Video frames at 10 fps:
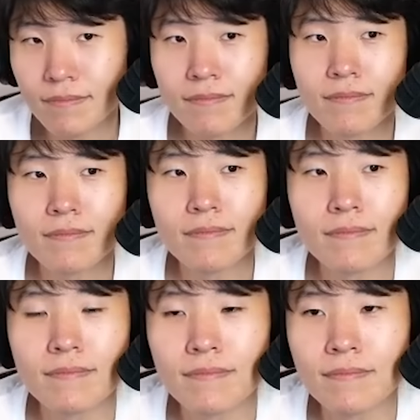
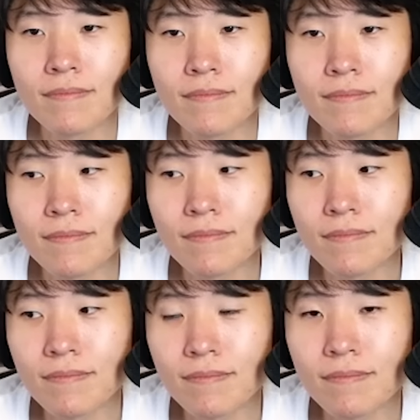
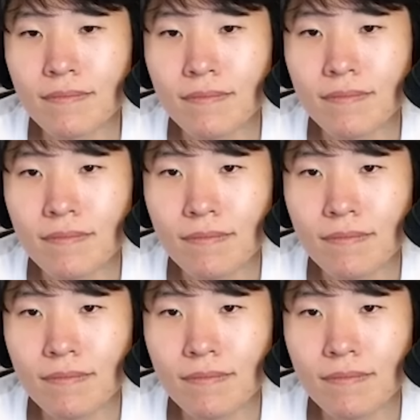(silent)